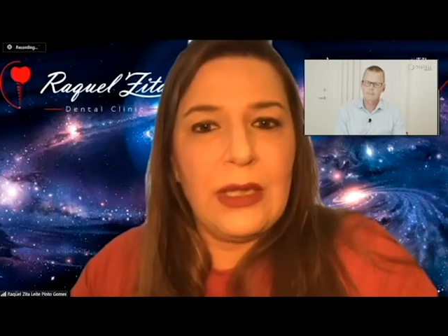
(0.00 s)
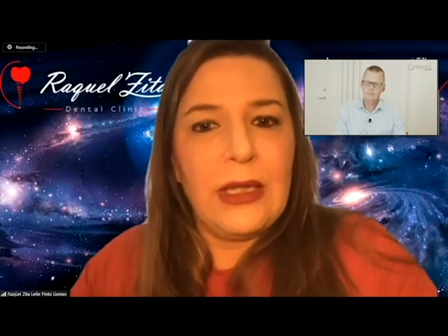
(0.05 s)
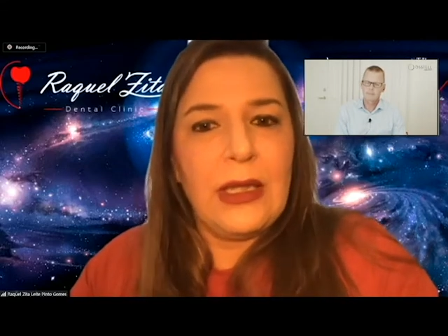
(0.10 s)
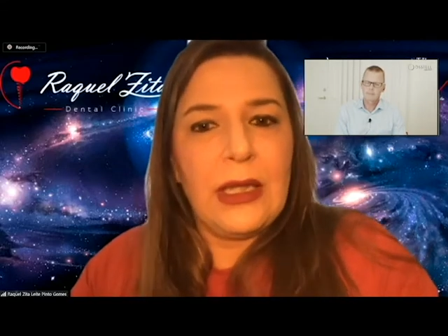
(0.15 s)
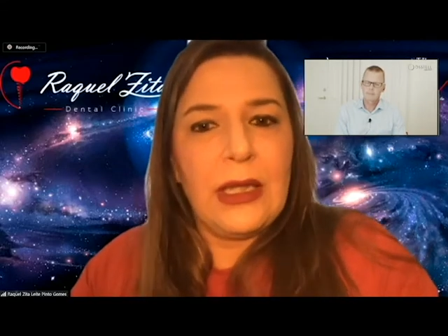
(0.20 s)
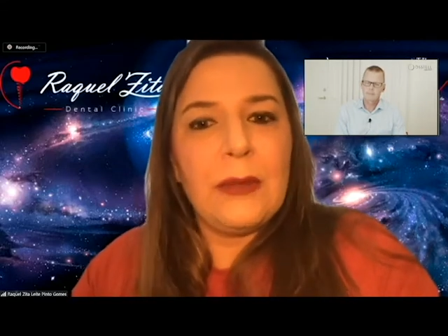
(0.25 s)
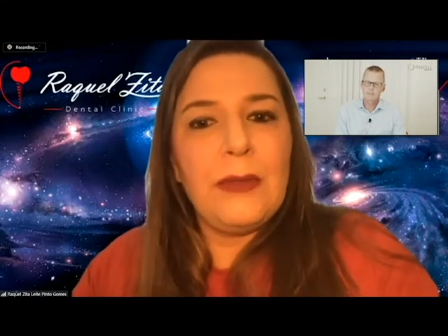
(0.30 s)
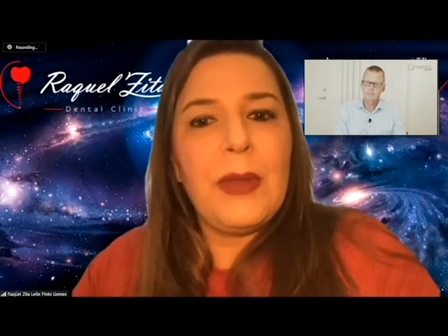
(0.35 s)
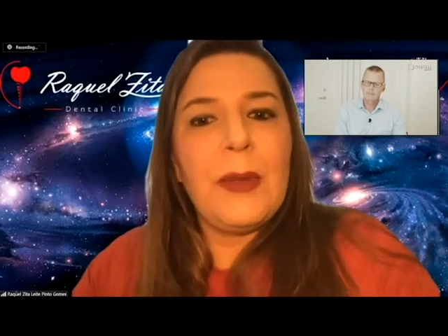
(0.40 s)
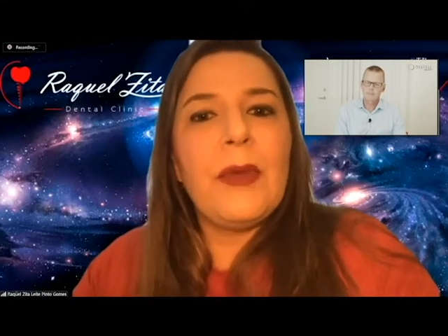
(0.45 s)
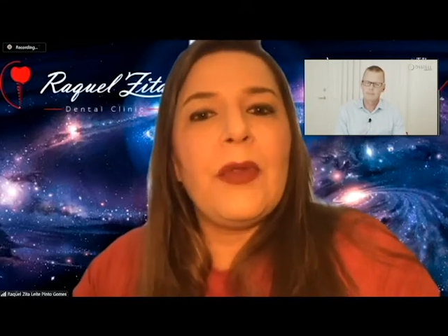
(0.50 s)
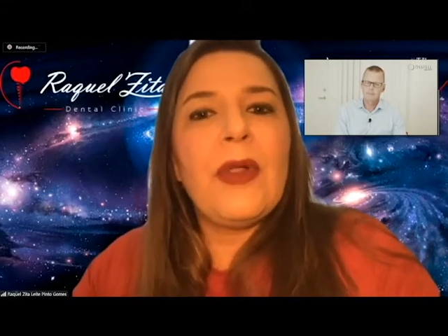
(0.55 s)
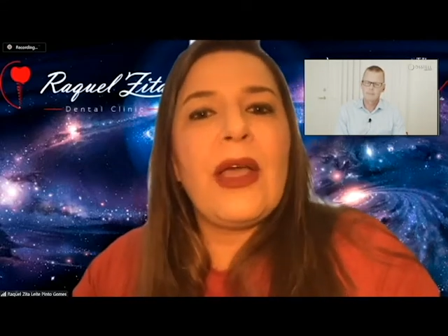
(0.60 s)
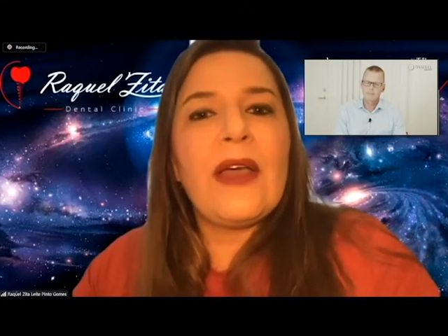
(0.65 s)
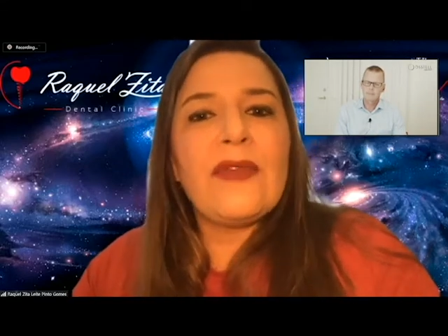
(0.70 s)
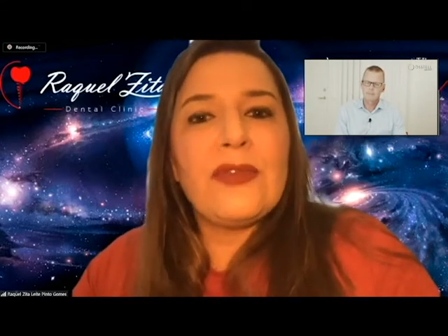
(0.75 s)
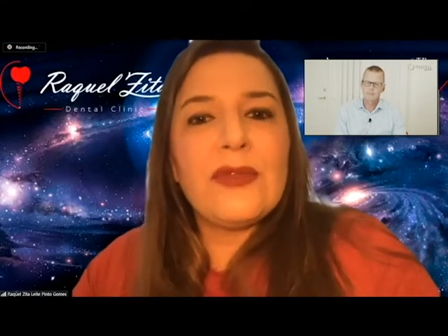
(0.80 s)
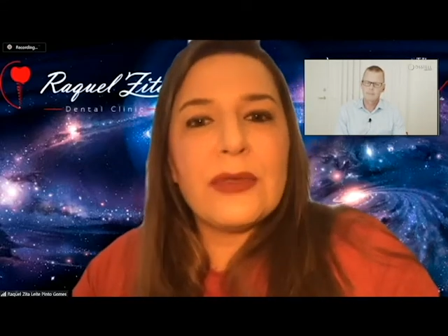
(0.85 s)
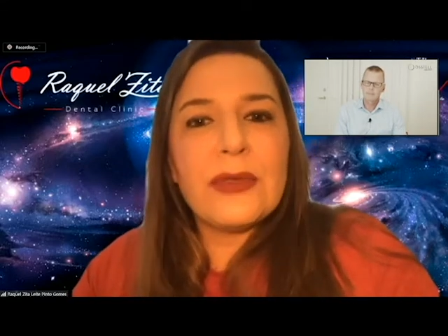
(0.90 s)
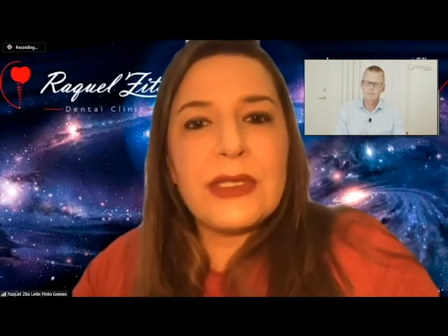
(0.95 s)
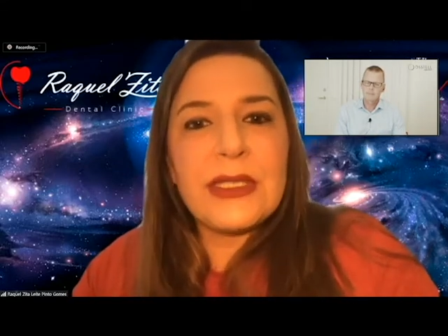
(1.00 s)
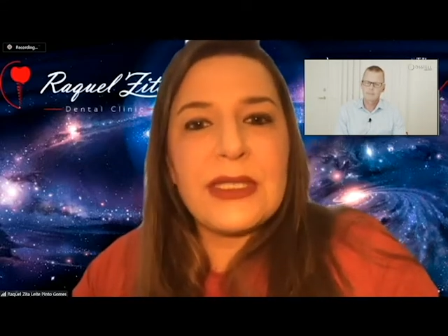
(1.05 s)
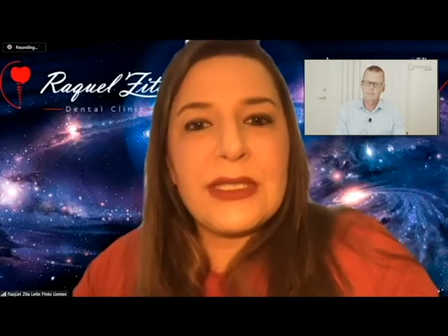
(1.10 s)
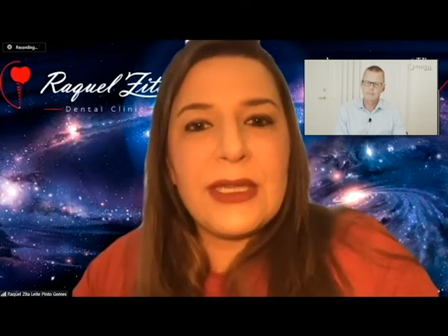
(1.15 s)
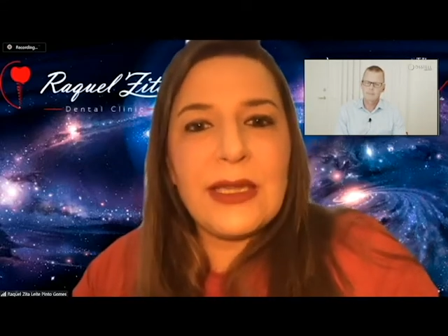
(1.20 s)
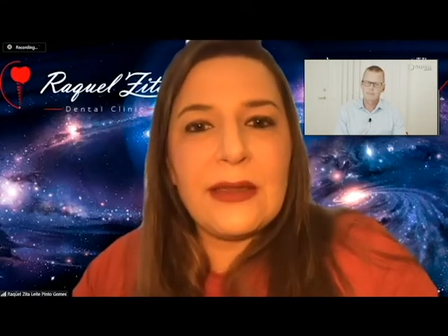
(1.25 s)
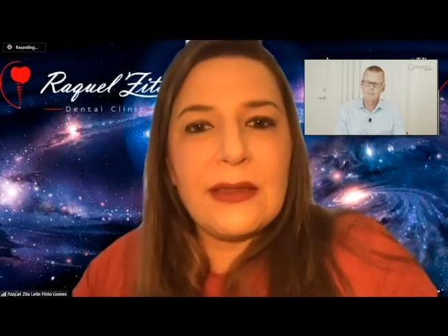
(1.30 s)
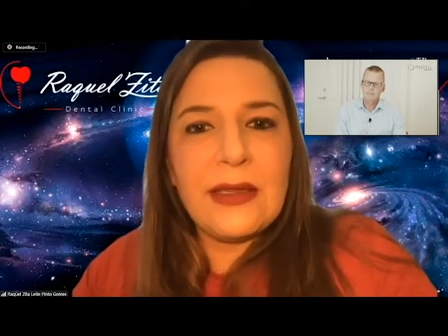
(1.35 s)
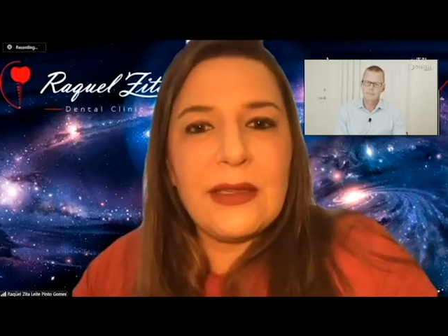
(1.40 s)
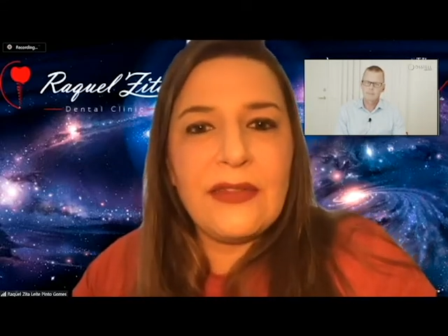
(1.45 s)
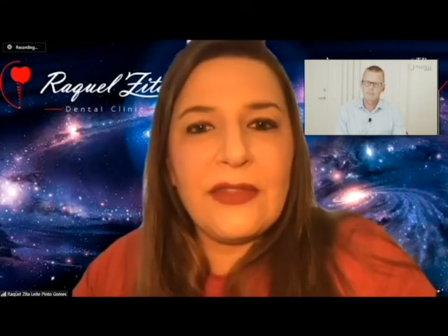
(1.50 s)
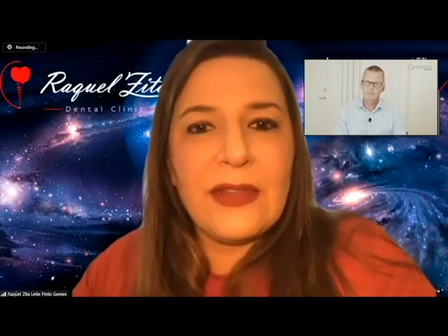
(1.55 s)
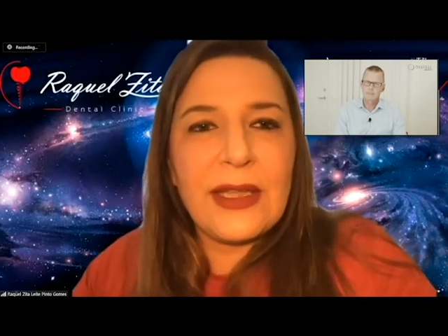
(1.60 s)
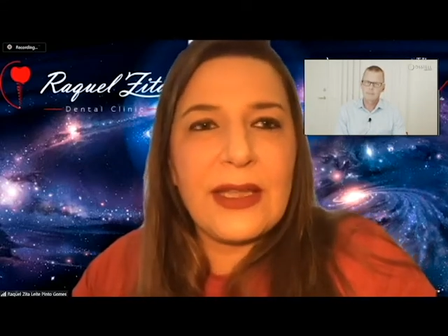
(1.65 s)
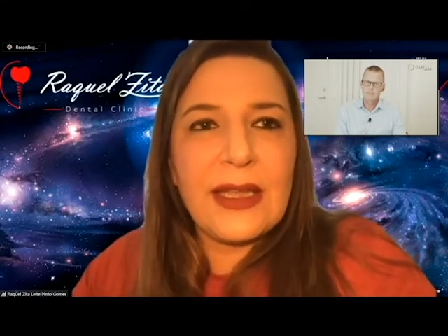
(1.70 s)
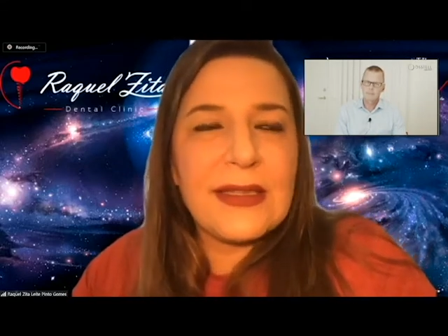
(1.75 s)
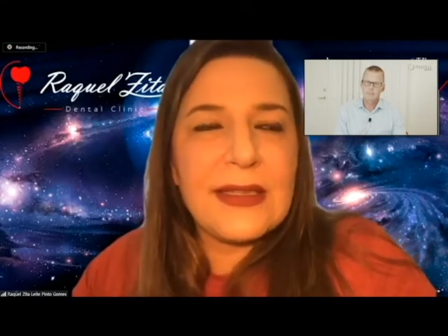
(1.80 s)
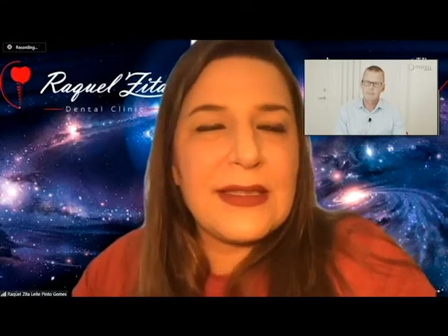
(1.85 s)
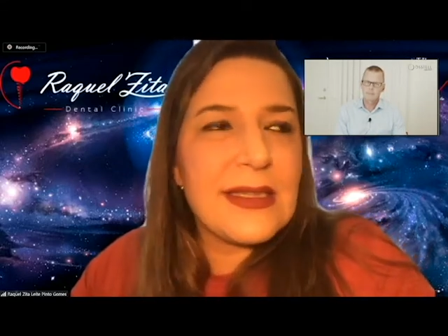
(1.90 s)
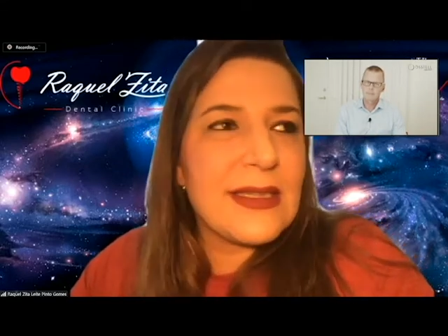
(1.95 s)
And people have to understand if the
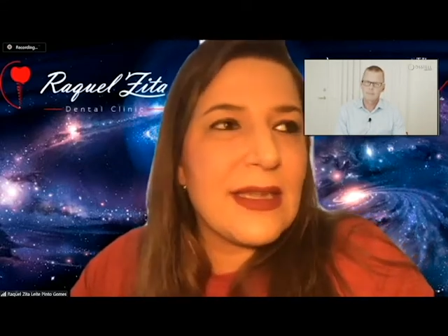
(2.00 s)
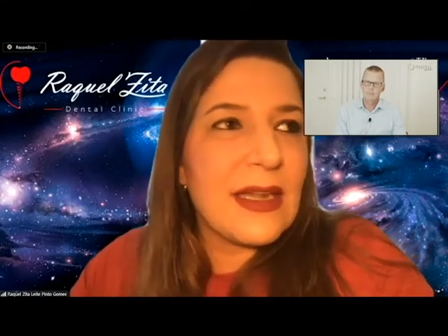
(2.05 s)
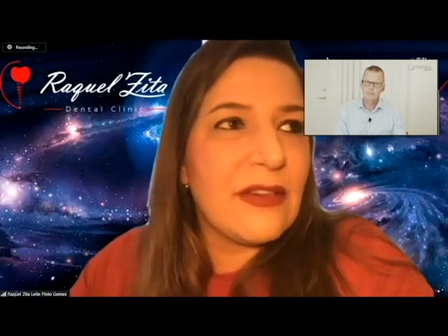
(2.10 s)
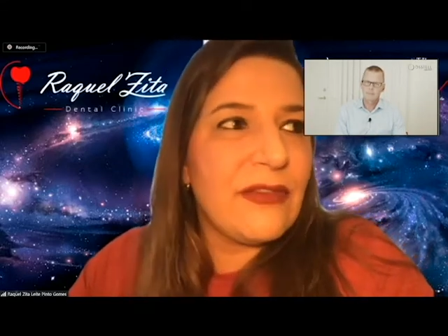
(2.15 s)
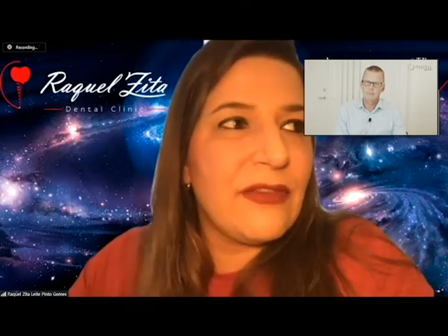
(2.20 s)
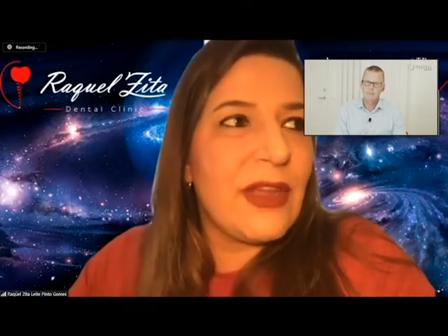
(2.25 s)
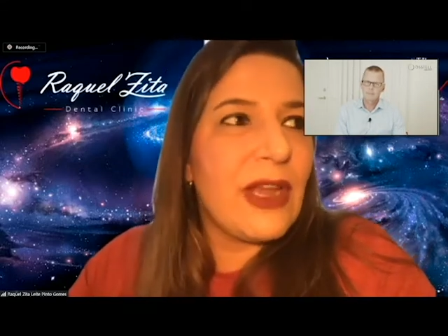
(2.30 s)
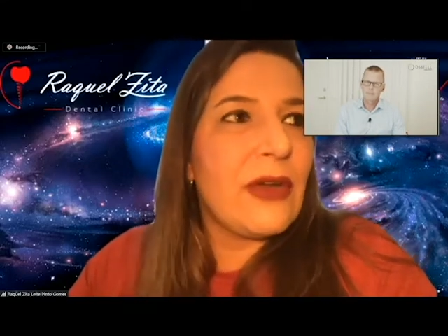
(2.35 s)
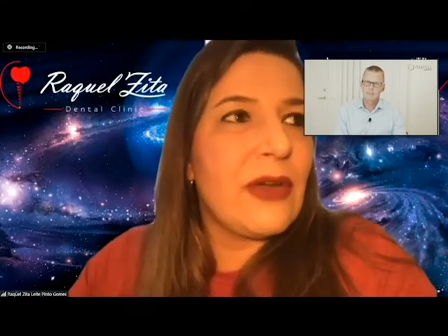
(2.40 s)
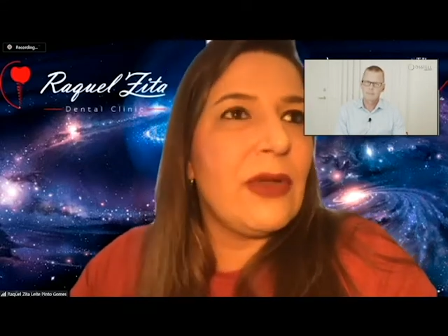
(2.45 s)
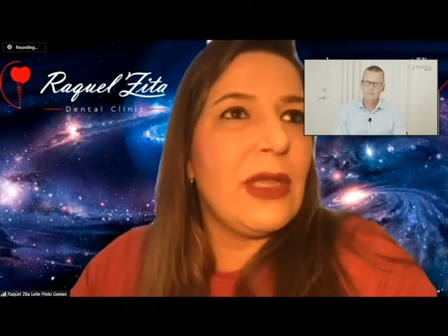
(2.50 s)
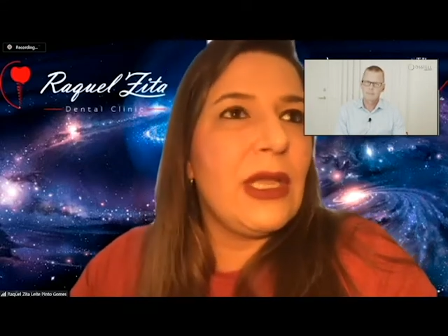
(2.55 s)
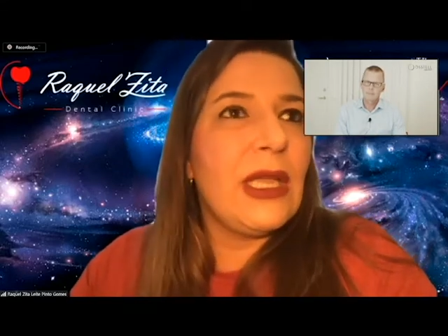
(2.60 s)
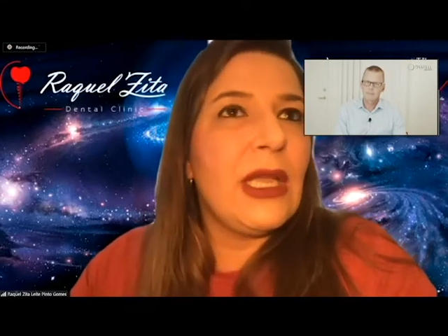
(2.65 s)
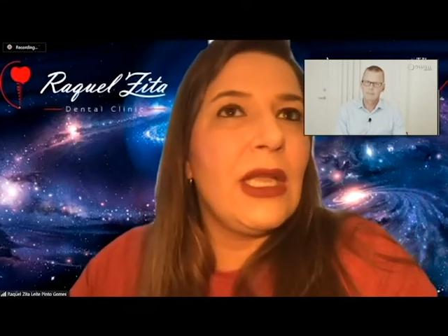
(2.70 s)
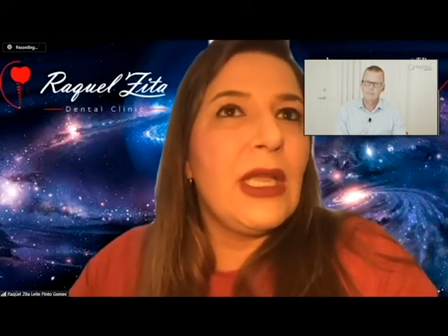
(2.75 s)
cases are very